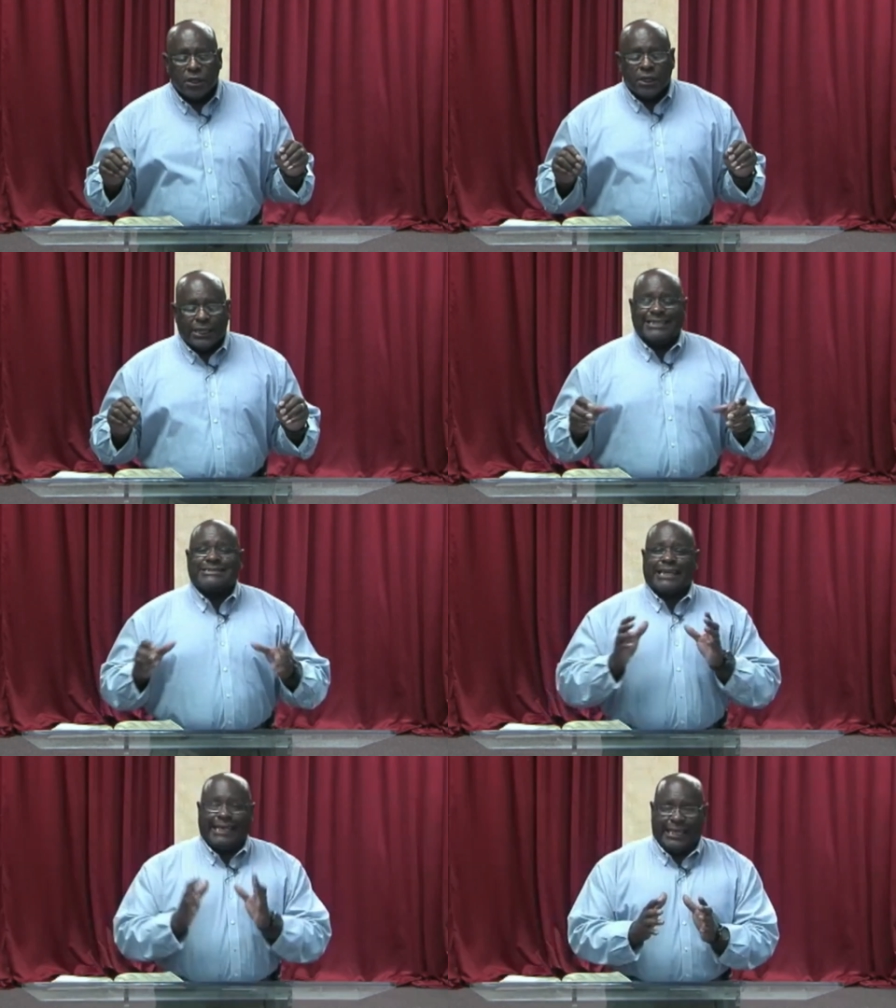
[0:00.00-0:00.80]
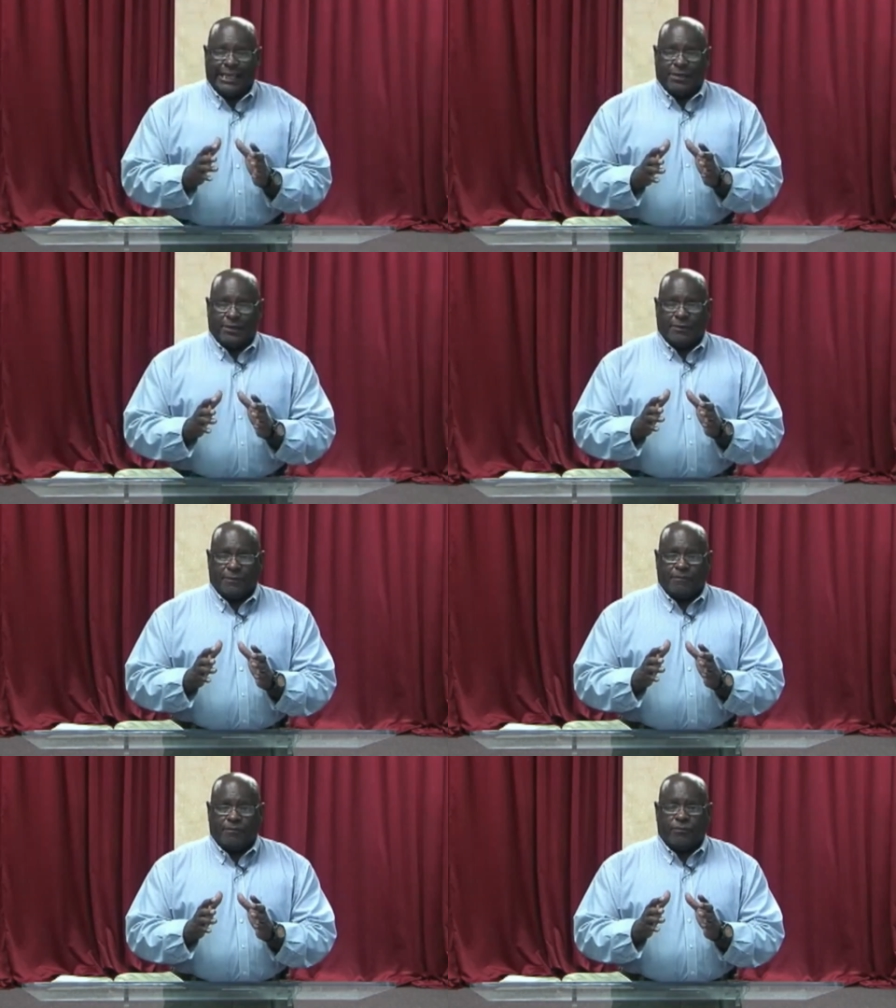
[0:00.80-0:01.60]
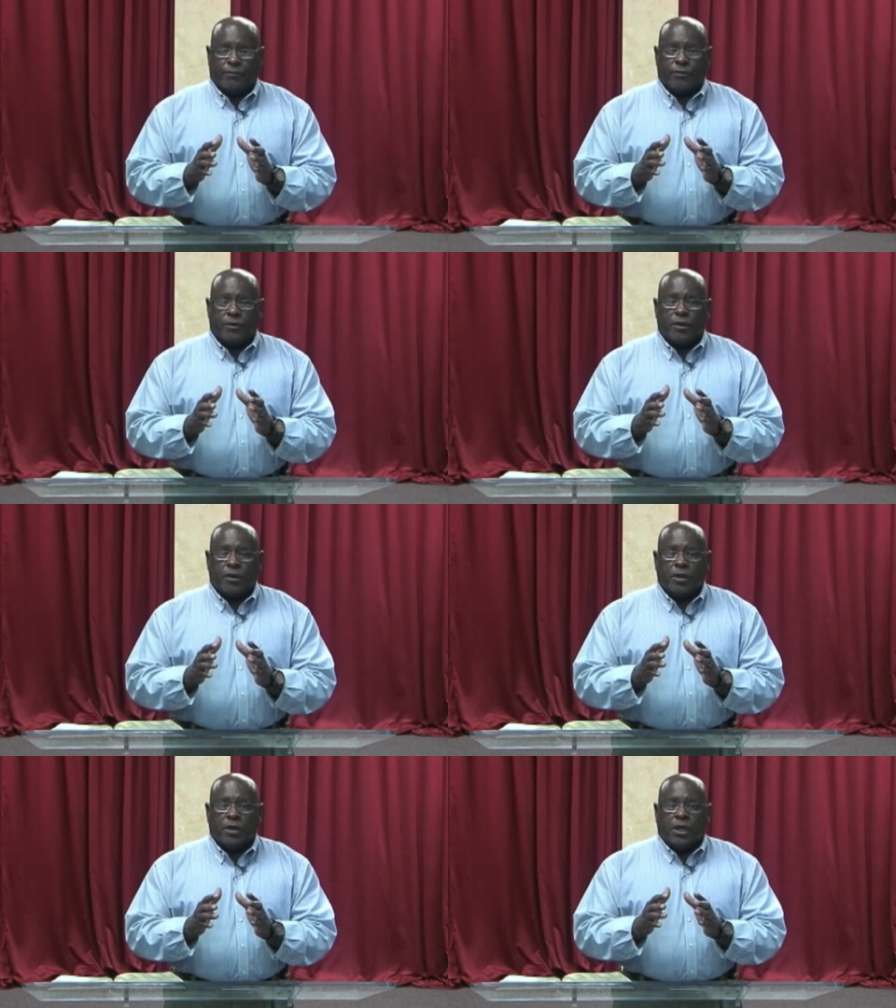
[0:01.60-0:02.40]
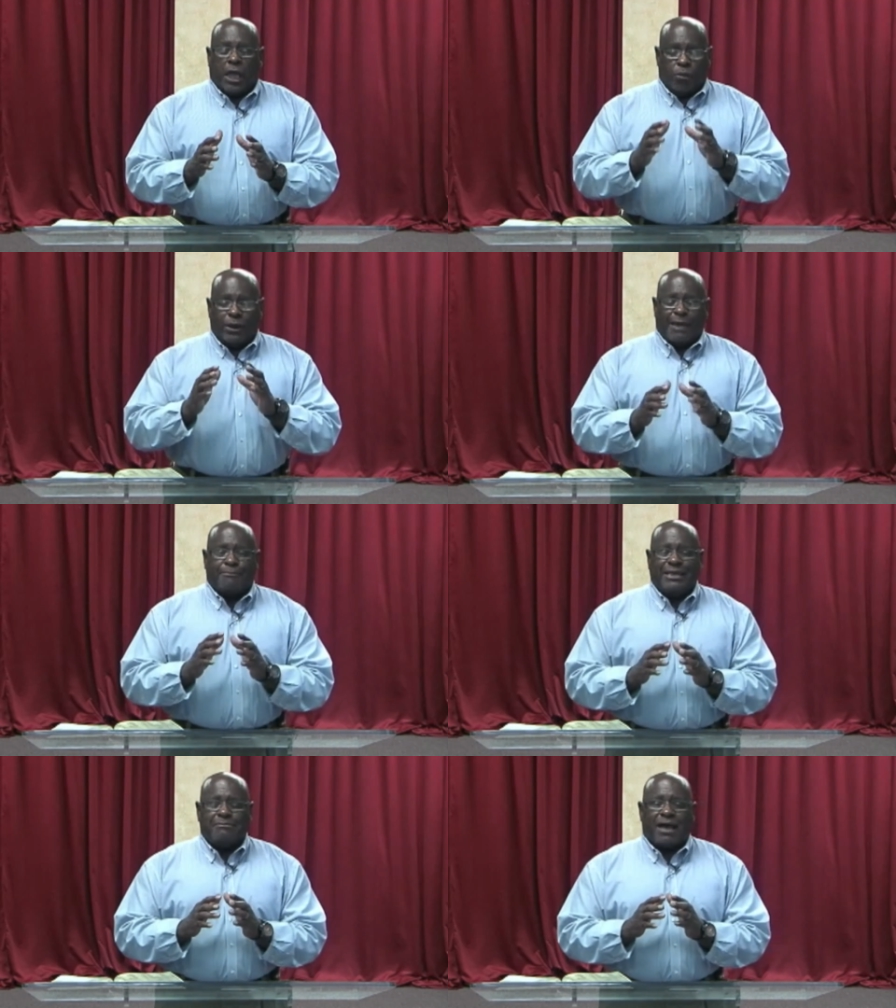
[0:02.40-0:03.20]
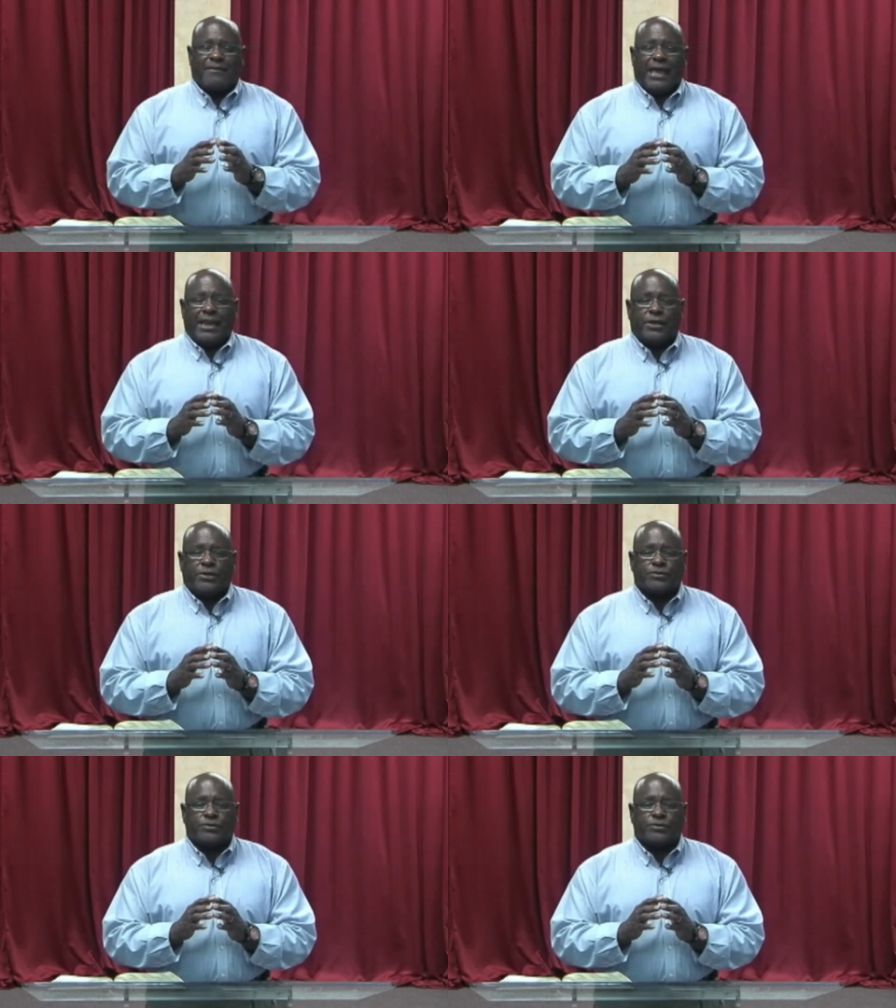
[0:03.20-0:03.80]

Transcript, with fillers: is the key. And what I mean by that is